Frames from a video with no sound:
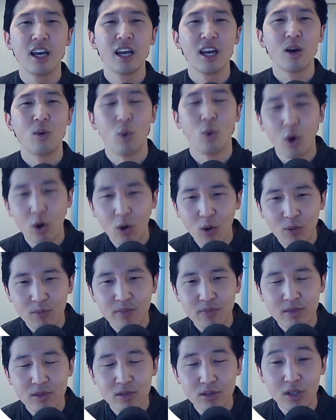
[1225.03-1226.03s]
Well,
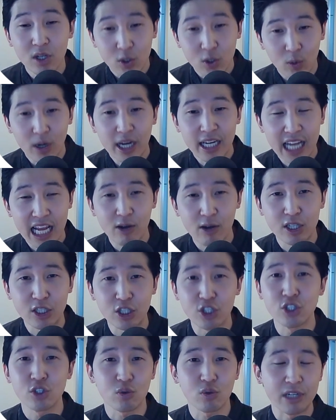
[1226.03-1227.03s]
look right now on your
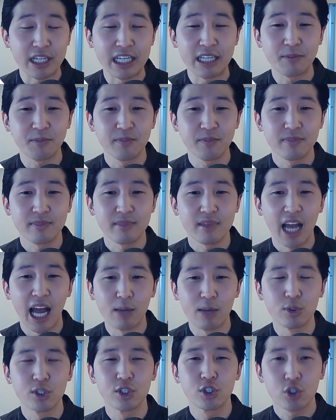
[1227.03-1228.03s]
screen. I
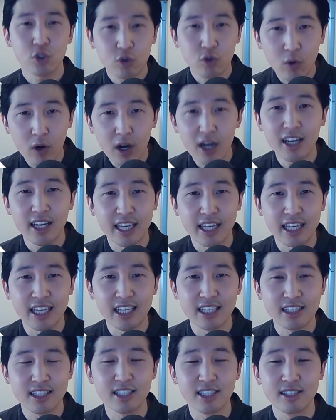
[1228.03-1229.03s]
was
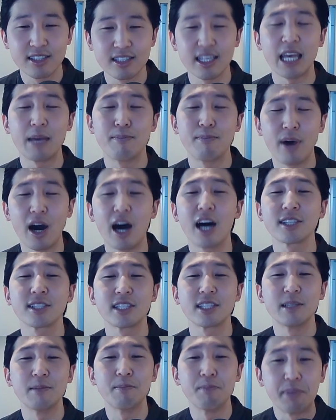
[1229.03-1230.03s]
trying to say
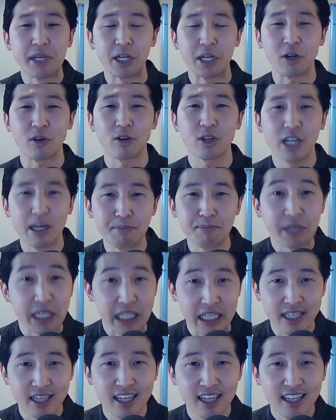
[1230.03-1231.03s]
Boston Beer
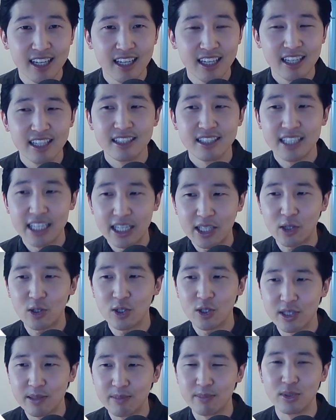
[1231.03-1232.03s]
Company, ticker
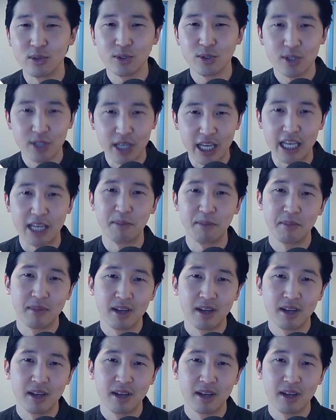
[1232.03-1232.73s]
symbol SAM.